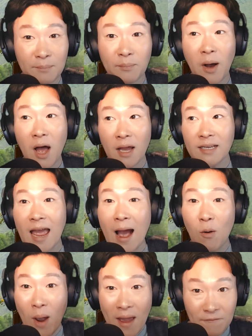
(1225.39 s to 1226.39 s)
But
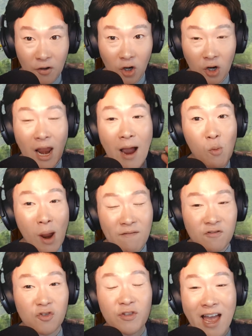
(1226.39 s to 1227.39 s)
however,
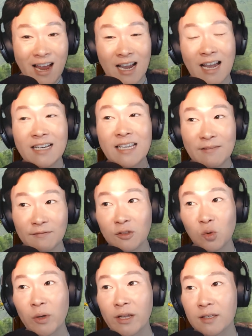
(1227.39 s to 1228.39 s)
that kind of
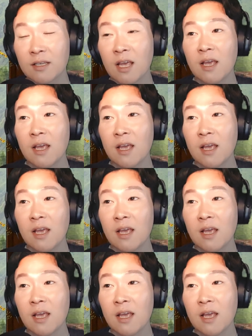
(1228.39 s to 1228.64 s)
influence